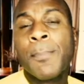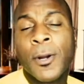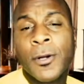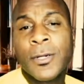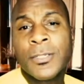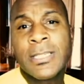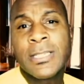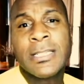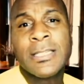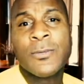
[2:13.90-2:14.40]

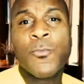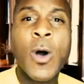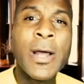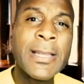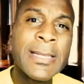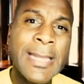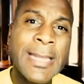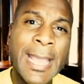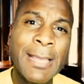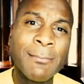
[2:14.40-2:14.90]
person,
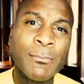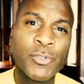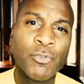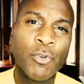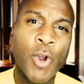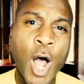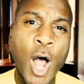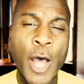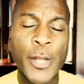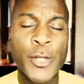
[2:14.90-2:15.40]
one name
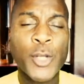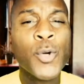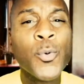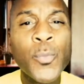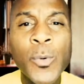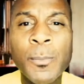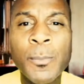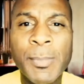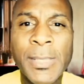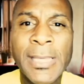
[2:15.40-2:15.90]
drawn, who
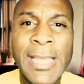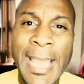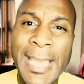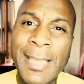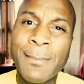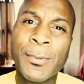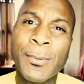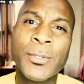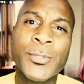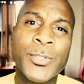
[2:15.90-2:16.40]
will be
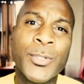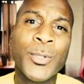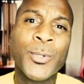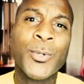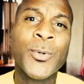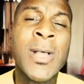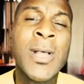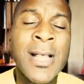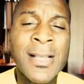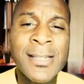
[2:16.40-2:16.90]
able
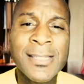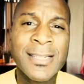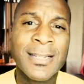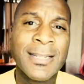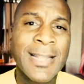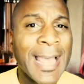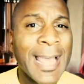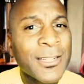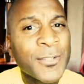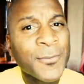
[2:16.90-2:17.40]
to
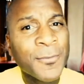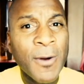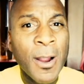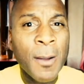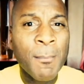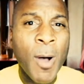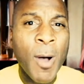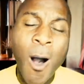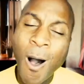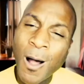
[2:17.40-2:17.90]
select
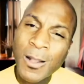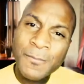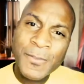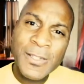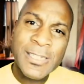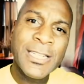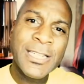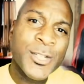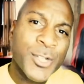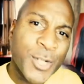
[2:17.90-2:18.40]
from all of
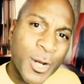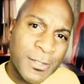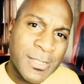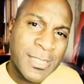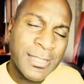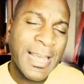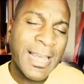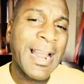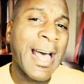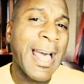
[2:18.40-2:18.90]
the
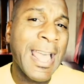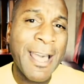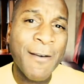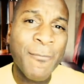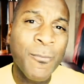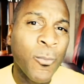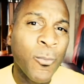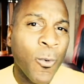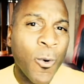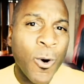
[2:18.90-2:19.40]
t-shirts that I
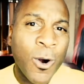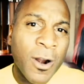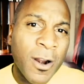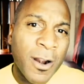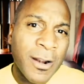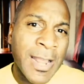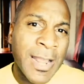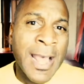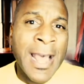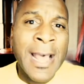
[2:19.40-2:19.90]
have
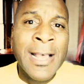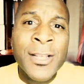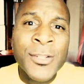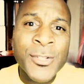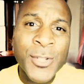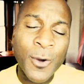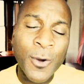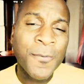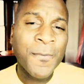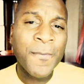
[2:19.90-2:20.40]
worn
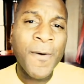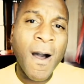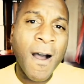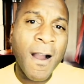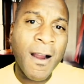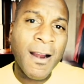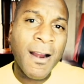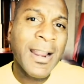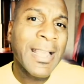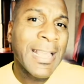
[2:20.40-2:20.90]
so
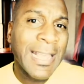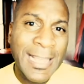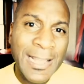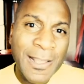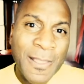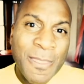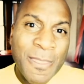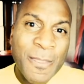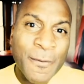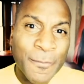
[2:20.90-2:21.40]
far
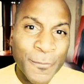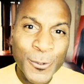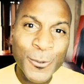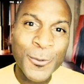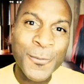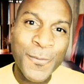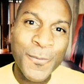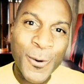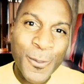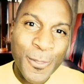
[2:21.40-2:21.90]
in the
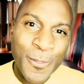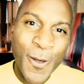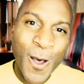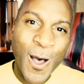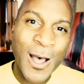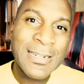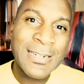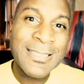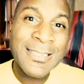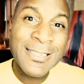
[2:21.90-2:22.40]
Food for
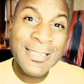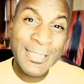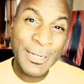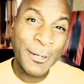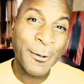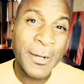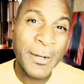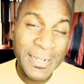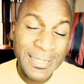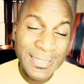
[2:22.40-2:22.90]
Thought
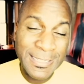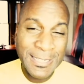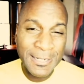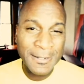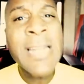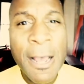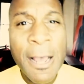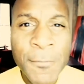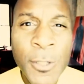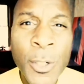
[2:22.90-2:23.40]

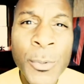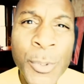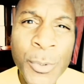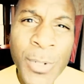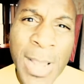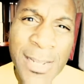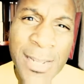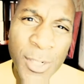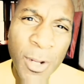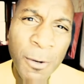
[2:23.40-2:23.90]
series. Now, I've told you
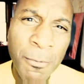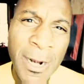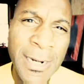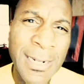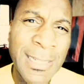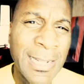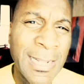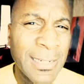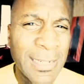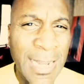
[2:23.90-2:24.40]
guys
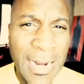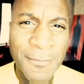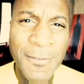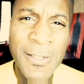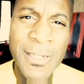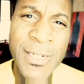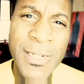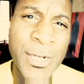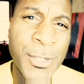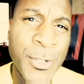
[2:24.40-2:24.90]
already that a lot of
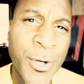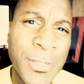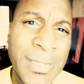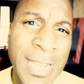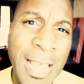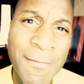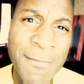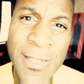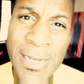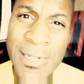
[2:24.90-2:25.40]
these t-shirts
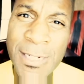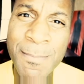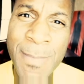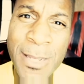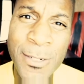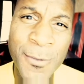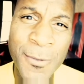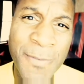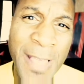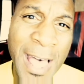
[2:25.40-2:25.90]
have
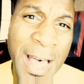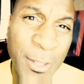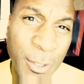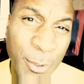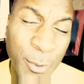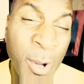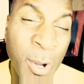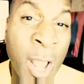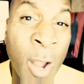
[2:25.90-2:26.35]
sentimental value.